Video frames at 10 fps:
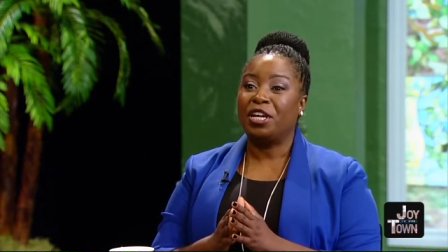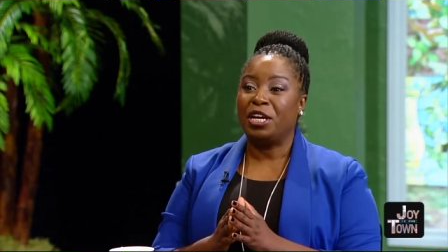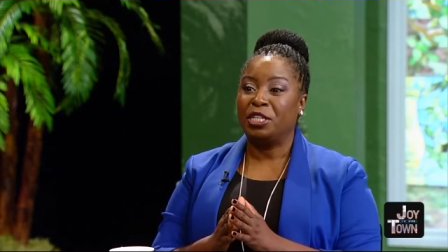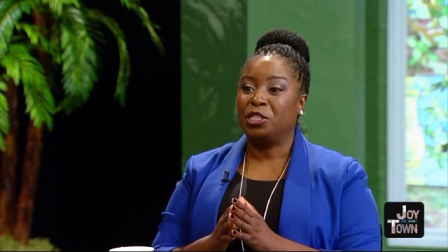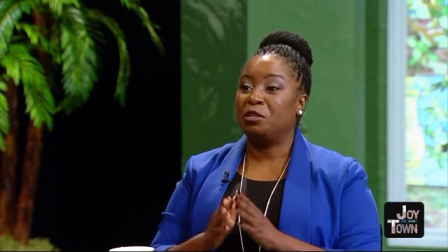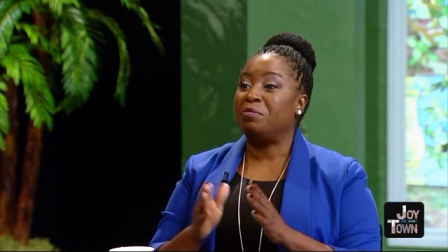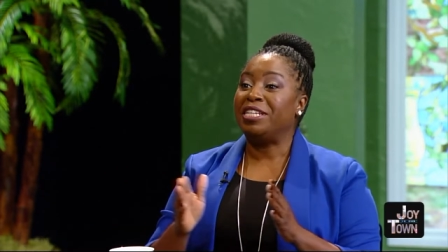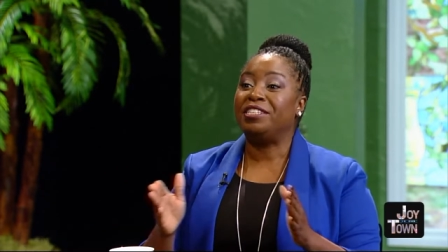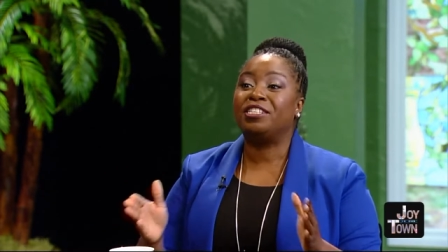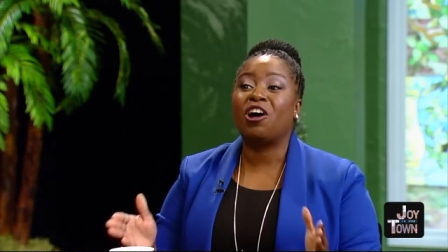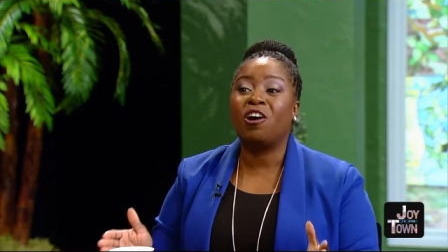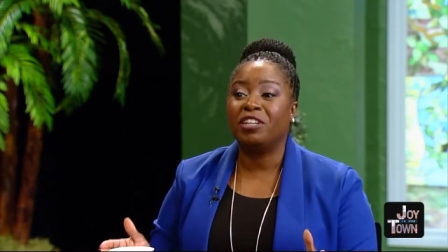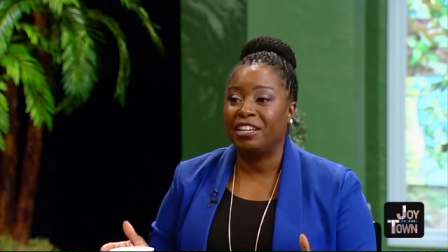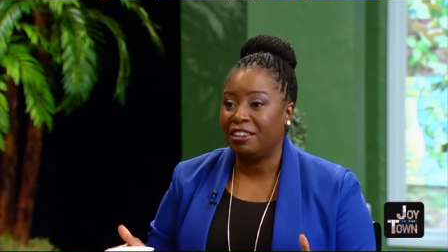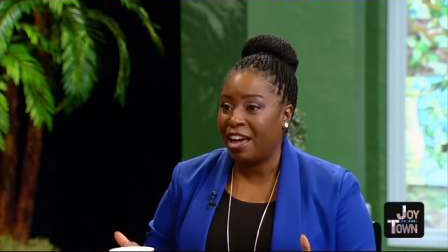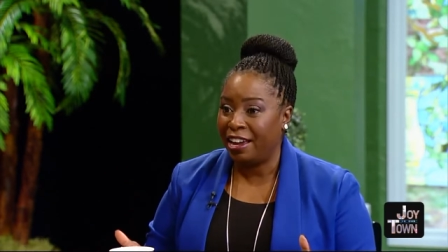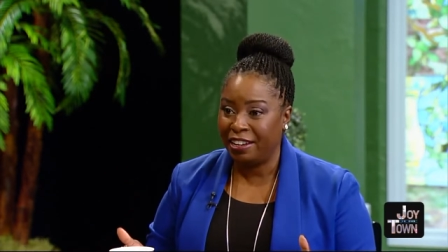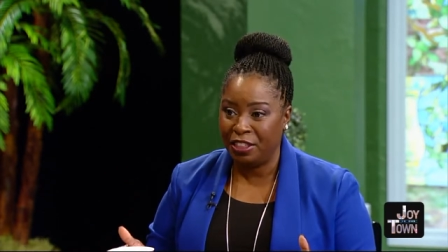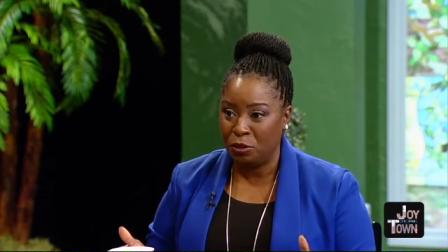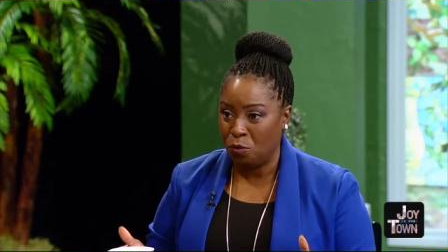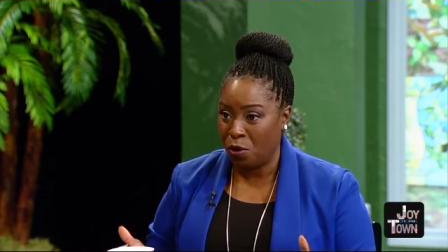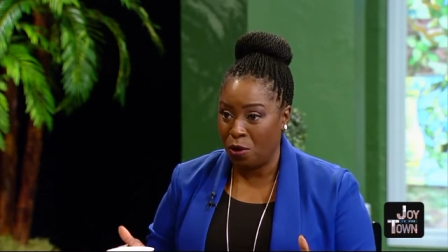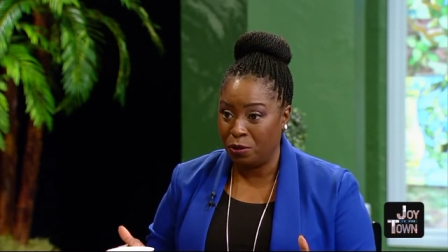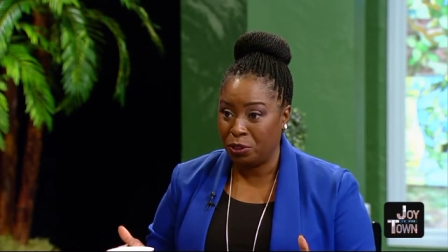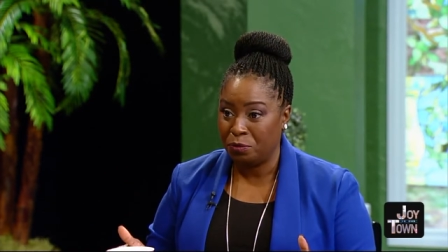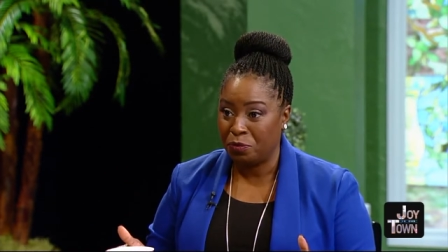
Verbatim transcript: us to be salt and light in the world.